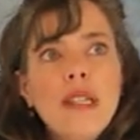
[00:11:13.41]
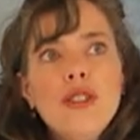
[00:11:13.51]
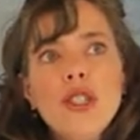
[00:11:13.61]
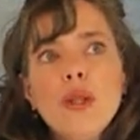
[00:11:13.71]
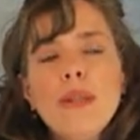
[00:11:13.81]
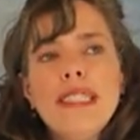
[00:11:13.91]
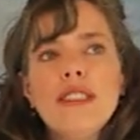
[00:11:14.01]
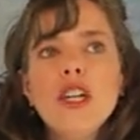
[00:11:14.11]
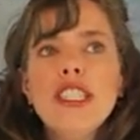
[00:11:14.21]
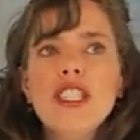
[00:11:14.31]
So it's
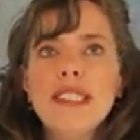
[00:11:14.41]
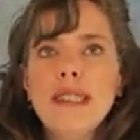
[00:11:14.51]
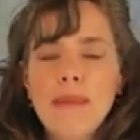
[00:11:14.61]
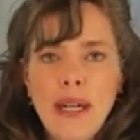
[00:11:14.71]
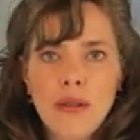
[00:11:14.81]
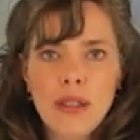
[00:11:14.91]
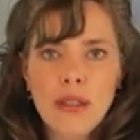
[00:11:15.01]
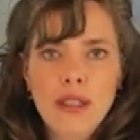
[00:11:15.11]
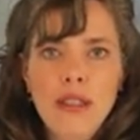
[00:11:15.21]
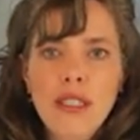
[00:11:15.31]
not just about
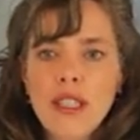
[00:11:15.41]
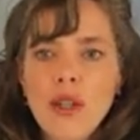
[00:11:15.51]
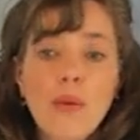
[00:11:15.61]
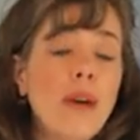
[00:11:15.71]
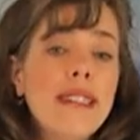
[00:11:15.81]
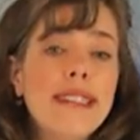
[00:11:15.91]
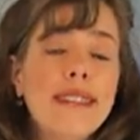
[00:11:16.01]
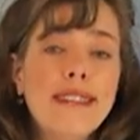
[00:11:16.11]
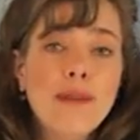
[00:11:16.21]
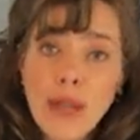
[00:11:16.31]
what
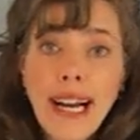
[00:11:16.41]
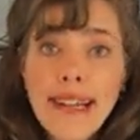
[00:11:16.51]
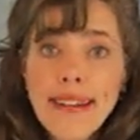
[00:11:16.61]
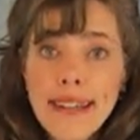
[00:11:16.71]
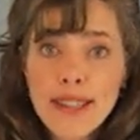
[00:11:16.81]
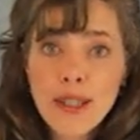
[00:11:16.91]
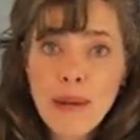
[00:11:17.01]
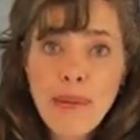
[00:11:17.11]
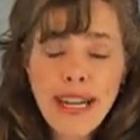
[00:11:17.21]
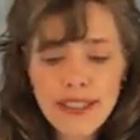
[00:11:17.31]
I think is going to
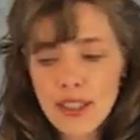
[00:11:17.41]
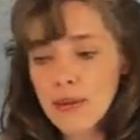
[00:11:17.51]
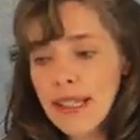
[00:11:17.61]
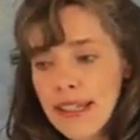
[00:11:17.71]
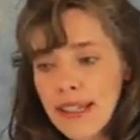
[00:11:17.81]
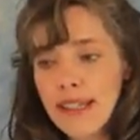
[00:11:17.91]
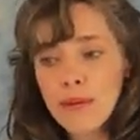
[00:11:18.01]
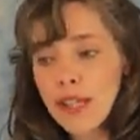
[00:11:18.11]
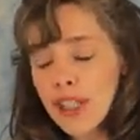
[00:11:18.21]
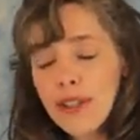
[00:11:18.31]
be best, or
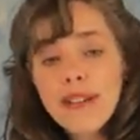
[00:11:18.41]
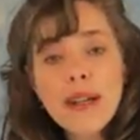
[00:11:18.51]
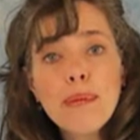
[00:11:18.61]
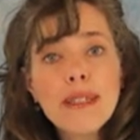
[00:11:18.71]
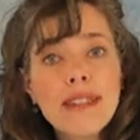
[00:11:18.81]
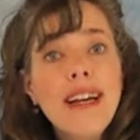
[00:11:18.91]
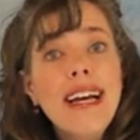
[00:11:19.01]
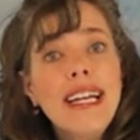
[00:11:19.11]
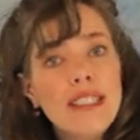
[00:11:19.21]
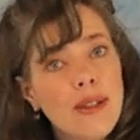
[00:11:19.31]
what your therapist
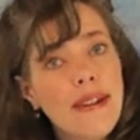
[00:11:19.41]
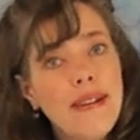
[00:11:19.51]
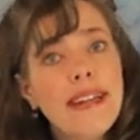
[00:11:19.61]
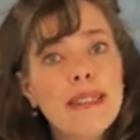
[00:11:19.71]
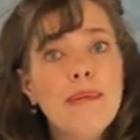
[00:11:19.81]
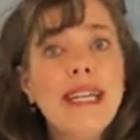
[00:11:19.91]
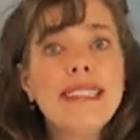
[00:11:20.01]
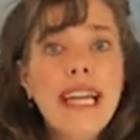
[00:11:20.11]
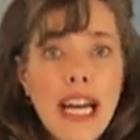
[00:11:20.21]
is going to think is best.